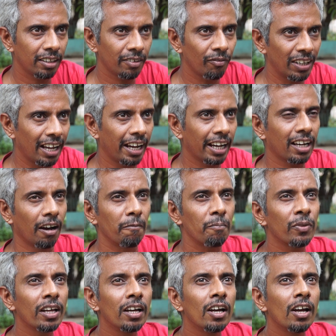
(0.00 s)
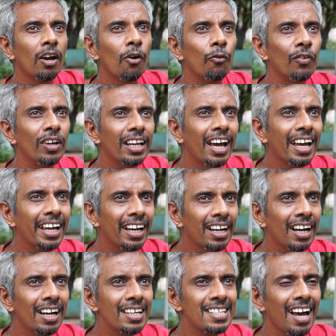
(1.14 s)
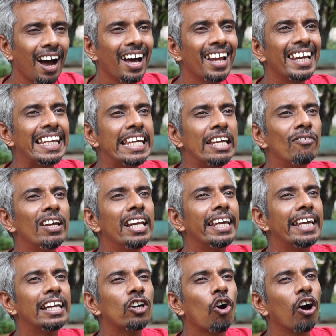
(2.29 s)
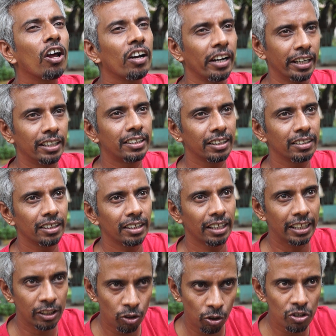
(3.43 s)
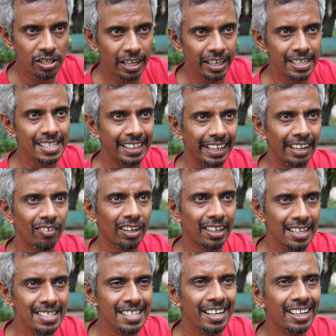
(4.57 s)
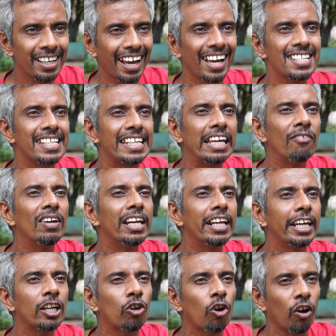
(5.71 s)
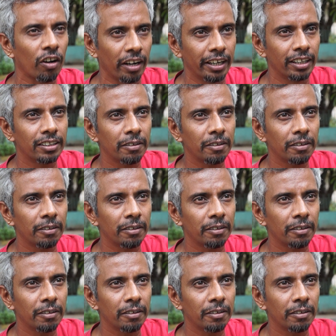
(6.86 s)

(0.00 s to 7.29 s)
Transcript: Vinayaka. Vinayakas are evil incarnate. In those days, they were considered as evil incarnate.